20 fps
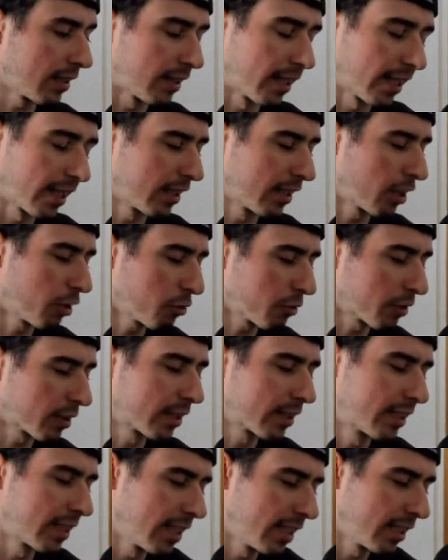they don't
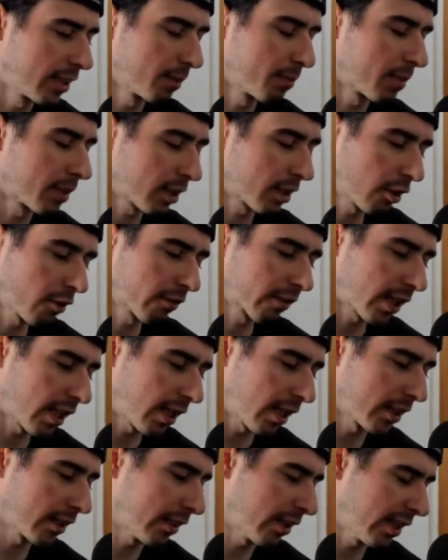see themselves
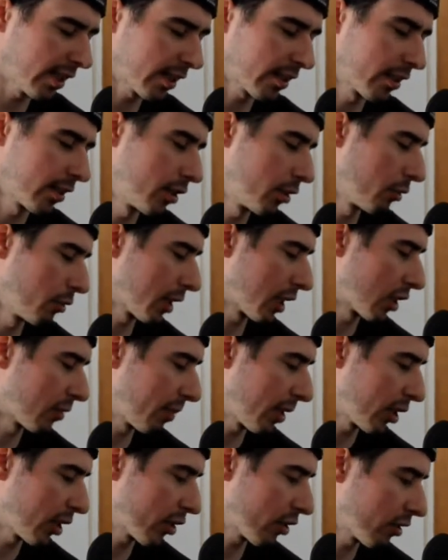contacting you,
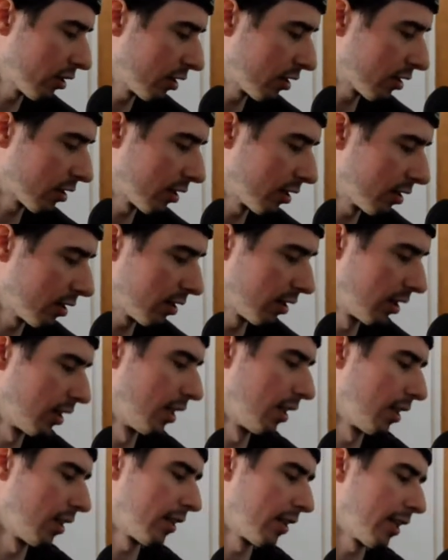especially since
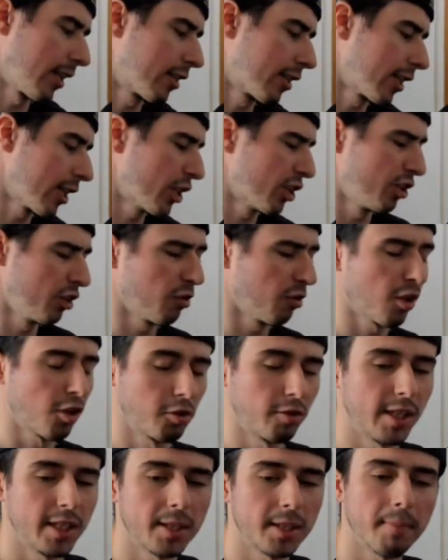they think you
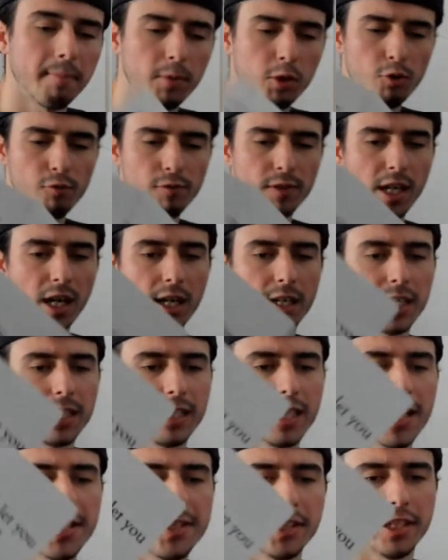already moved on
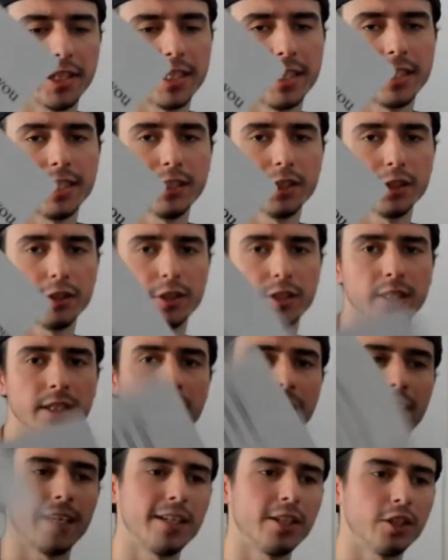and that you're healed
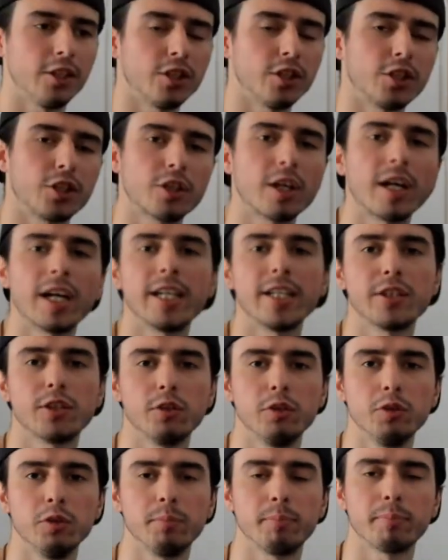and you're trying
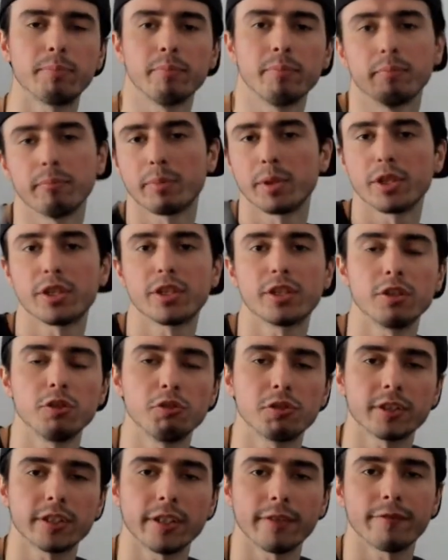to
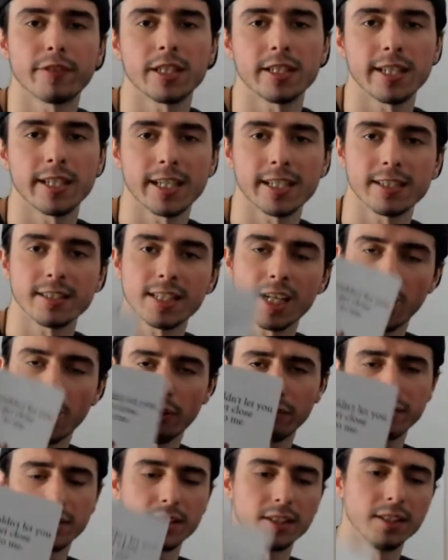pursue something that is
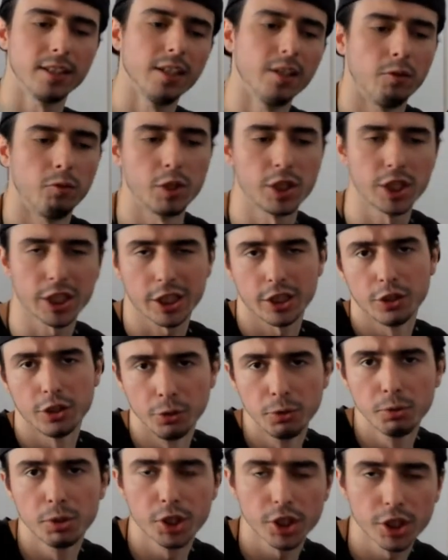healthy, which
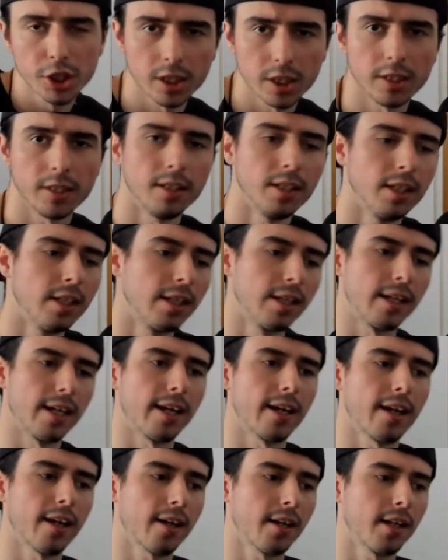you should.
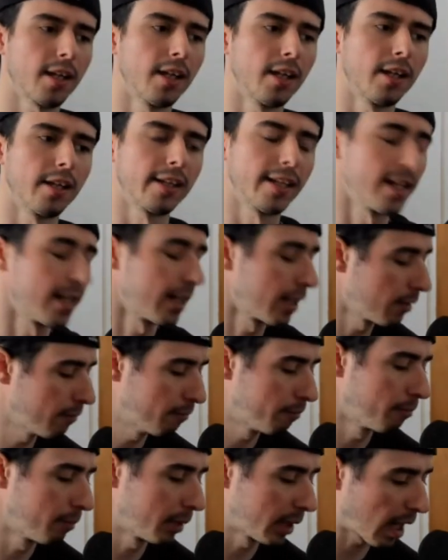And they
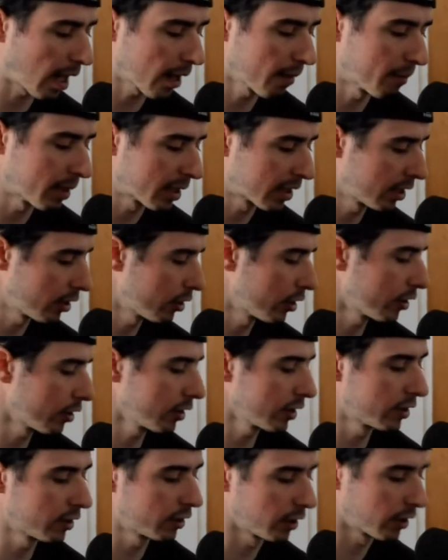hid behind
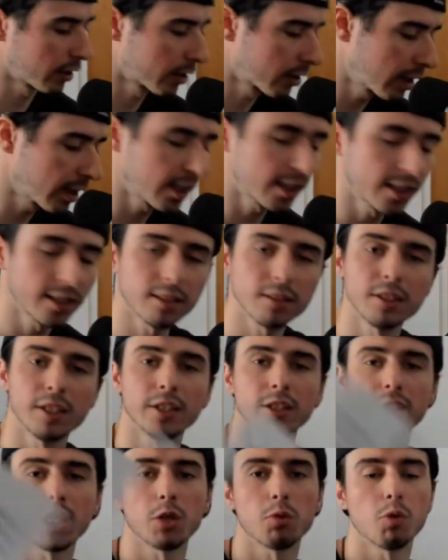materialistic things.
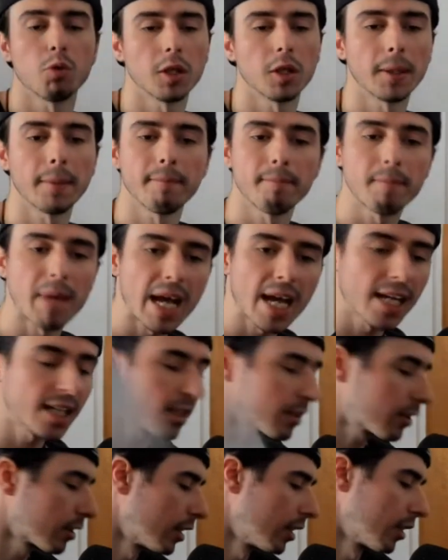They wore a
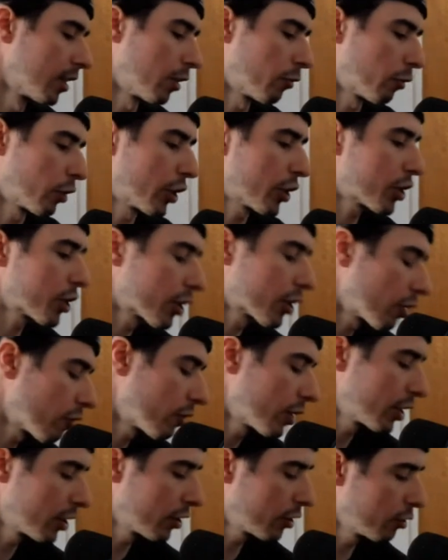mask. They weren't
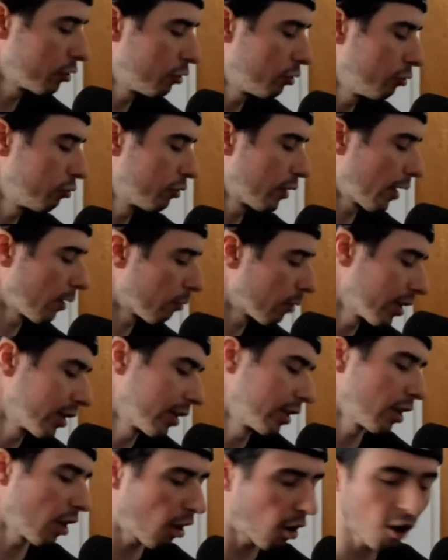showing you who they
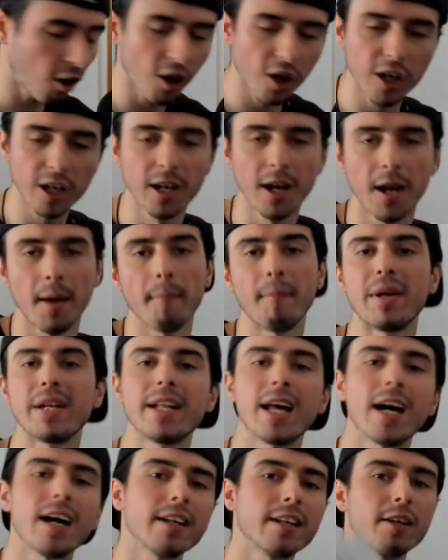really are. But
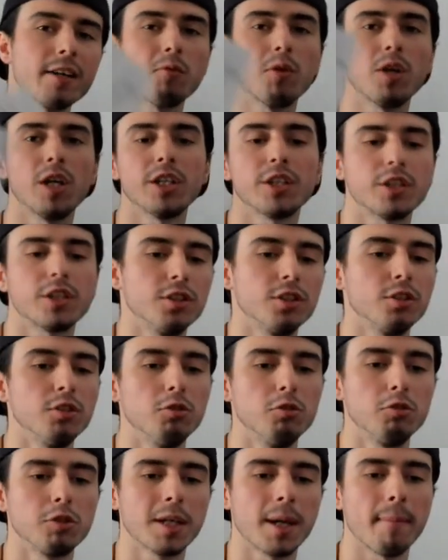now they want
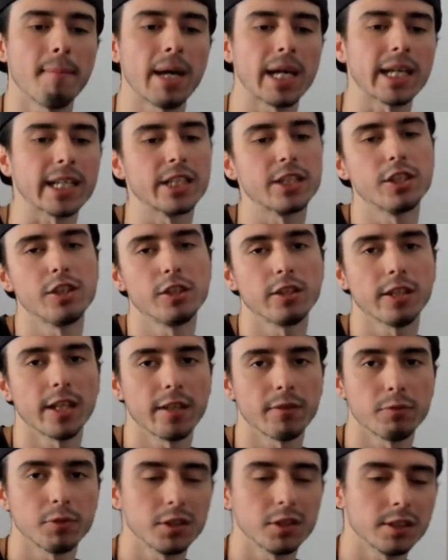to come back into your
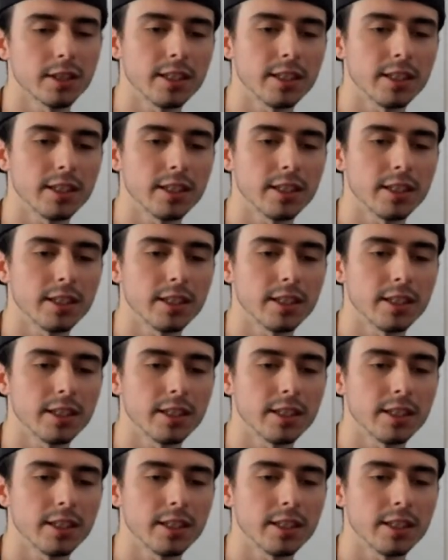life once